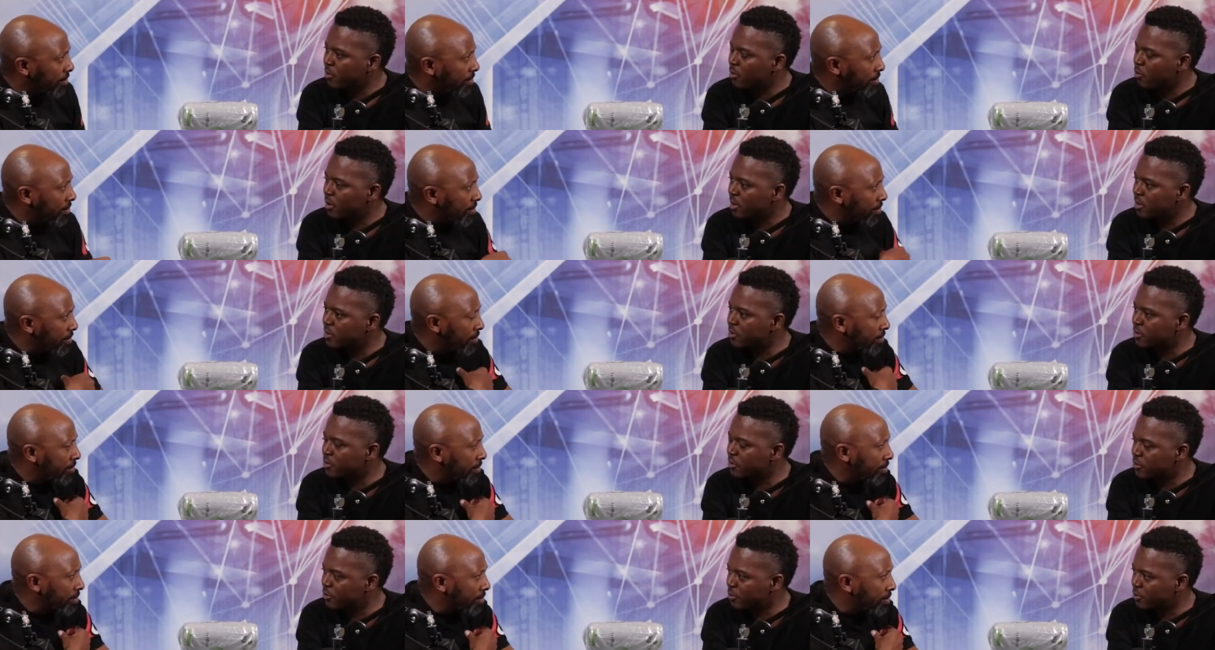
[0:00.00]
Speaker 1: do you want
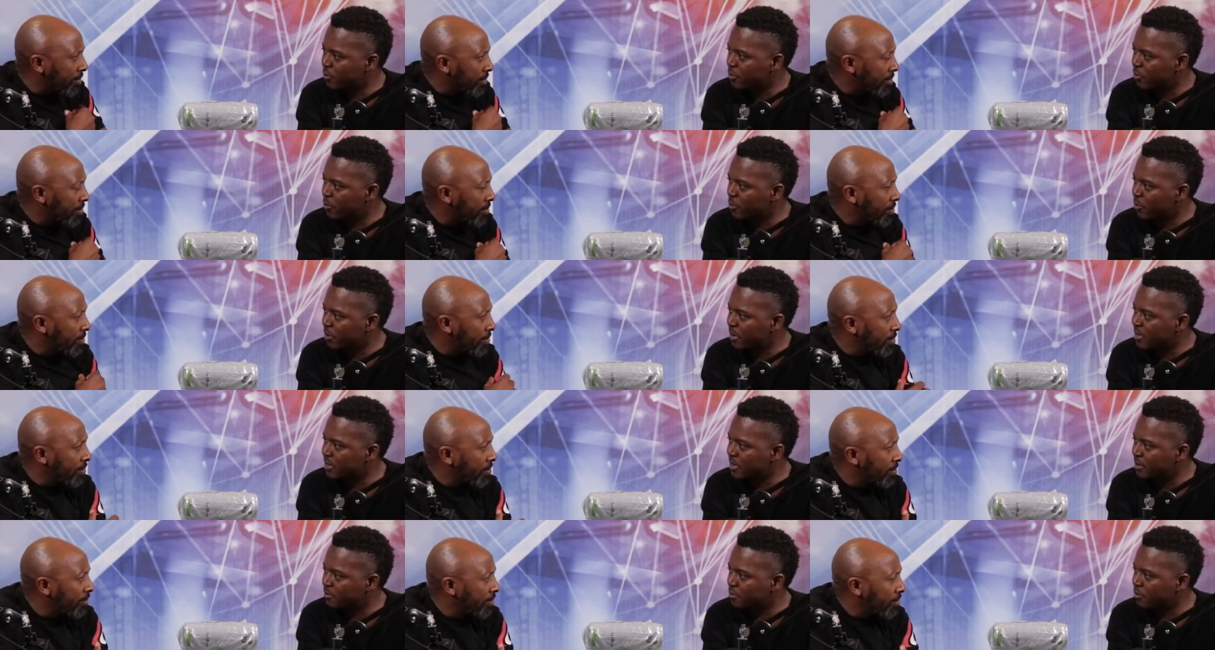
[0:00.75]
to do
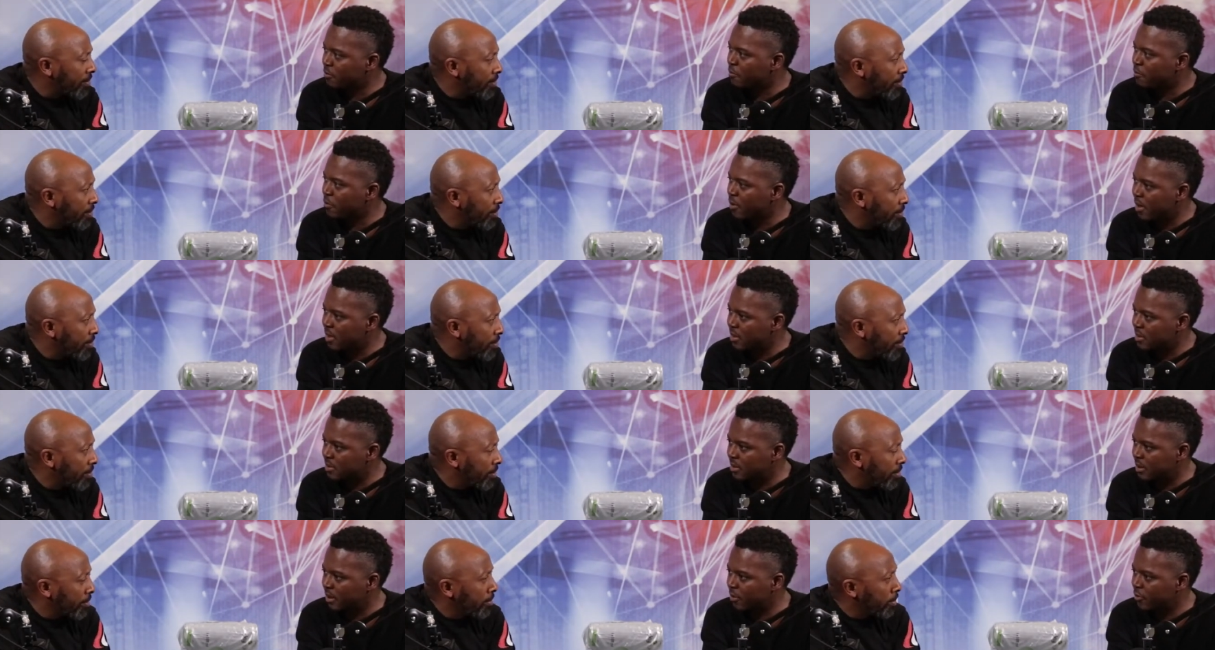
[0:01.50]
in terms of
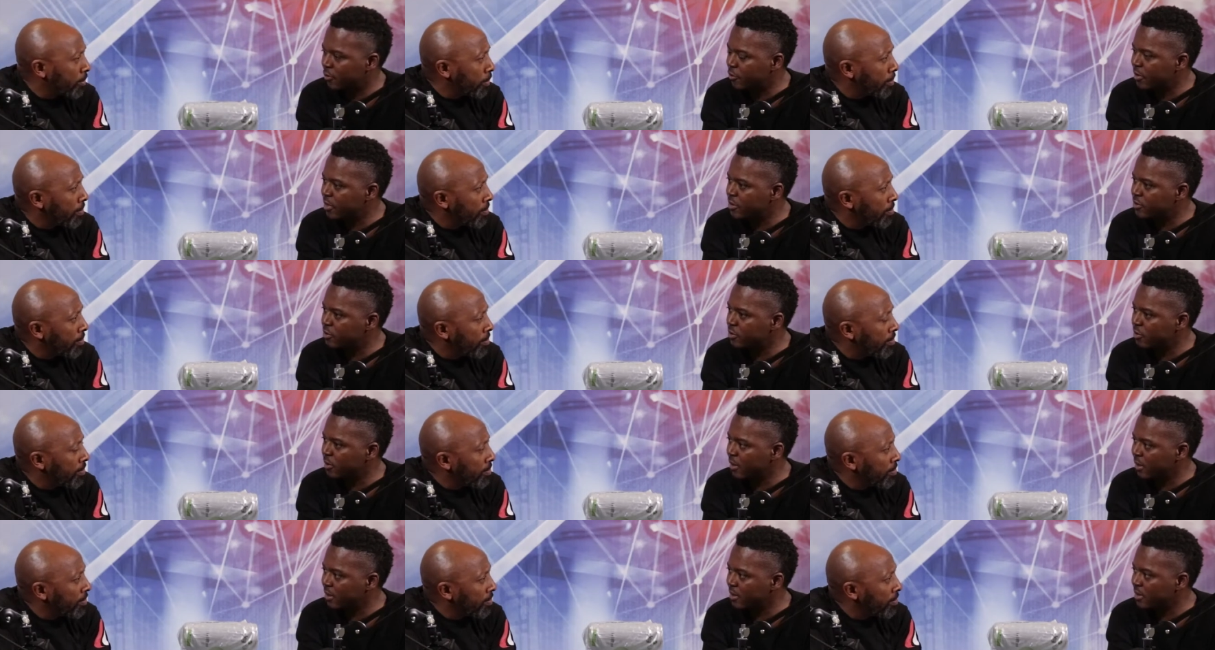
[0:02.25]
pricing? You need to
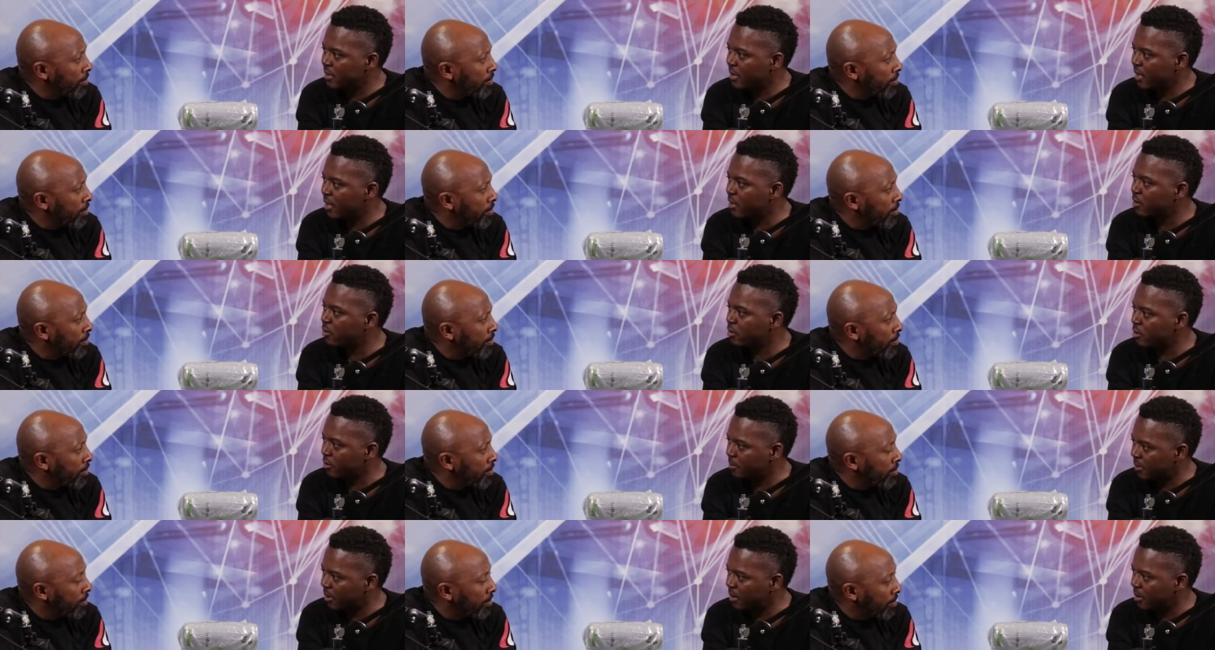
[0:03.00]
look at the
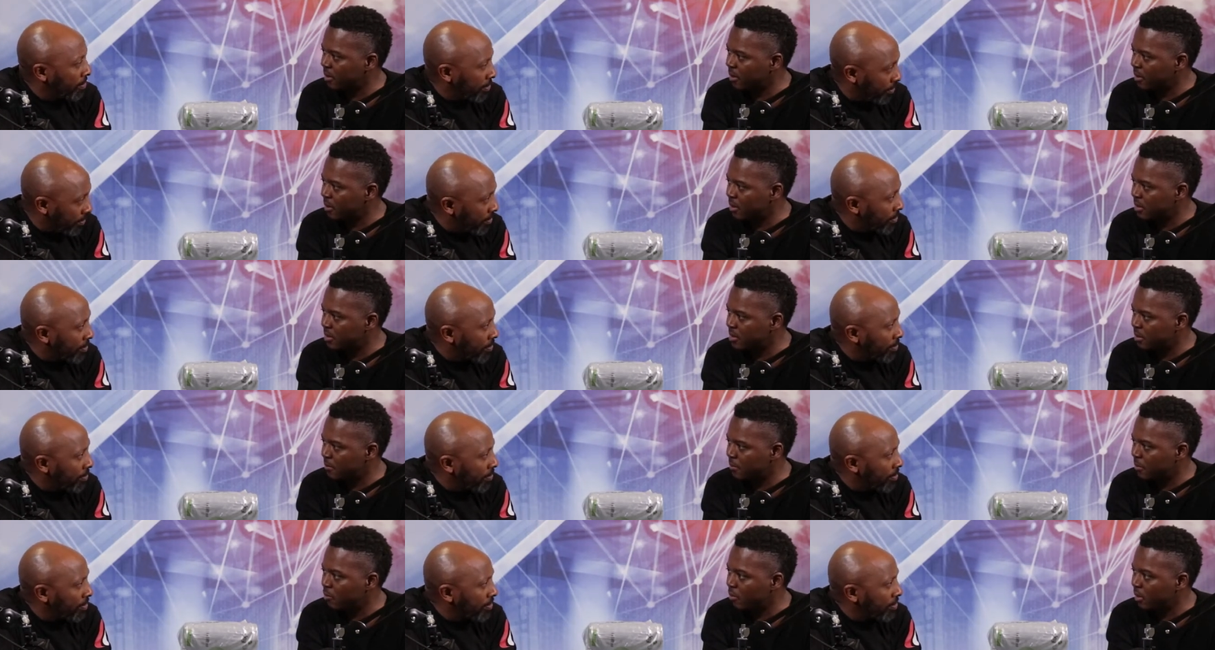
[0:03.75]
economy. That's
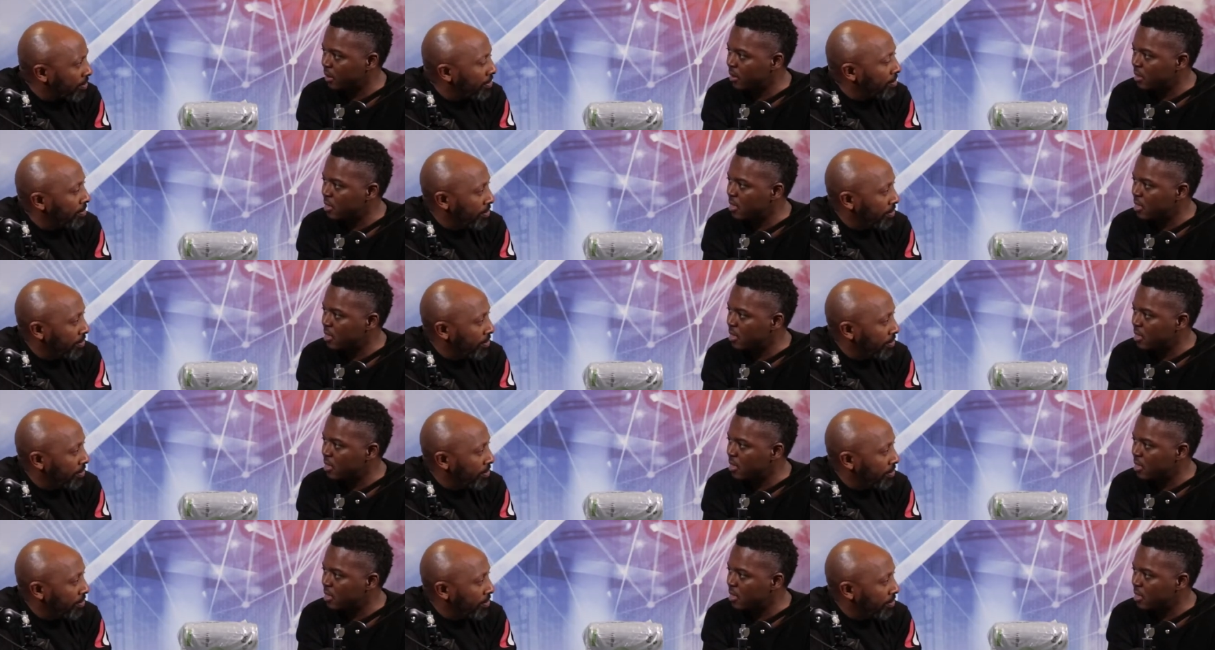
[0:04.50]
number one.